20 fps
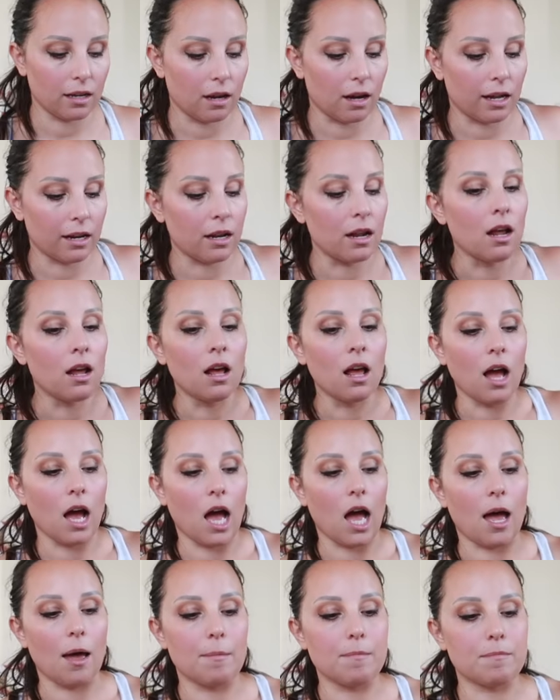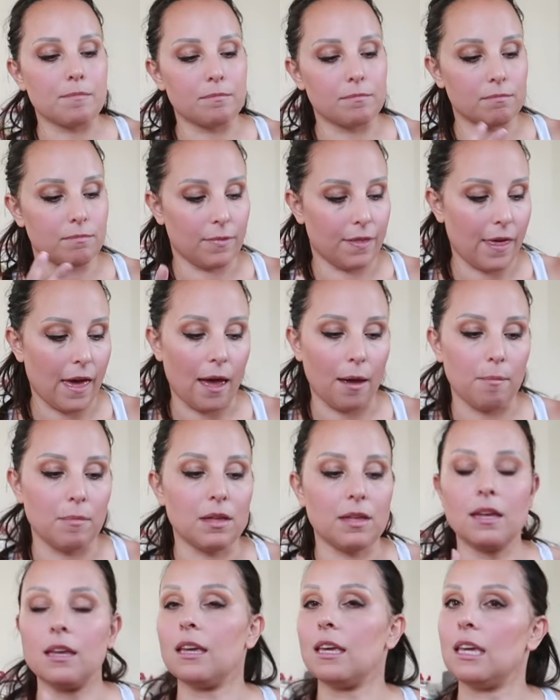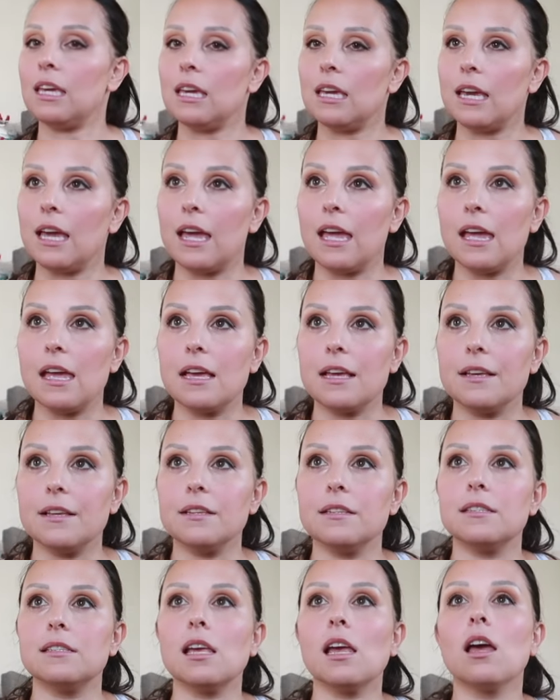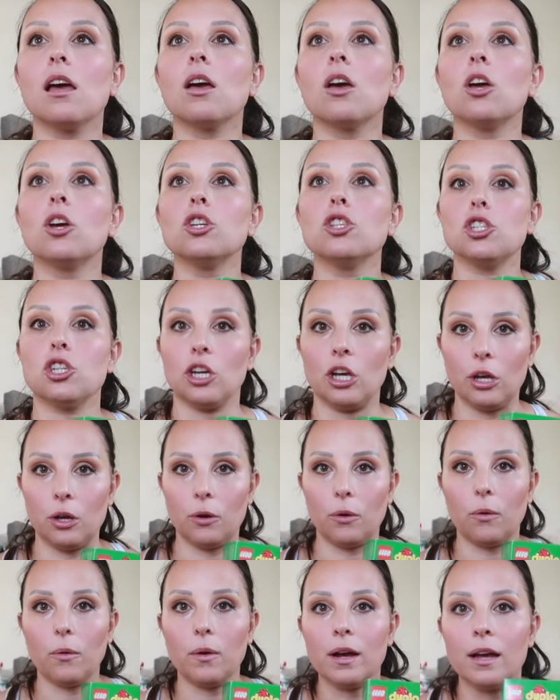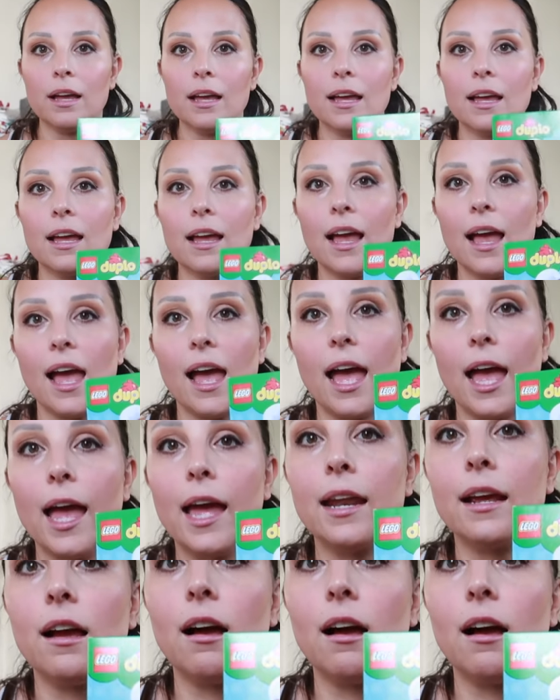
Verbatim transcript: got um, them he is two and i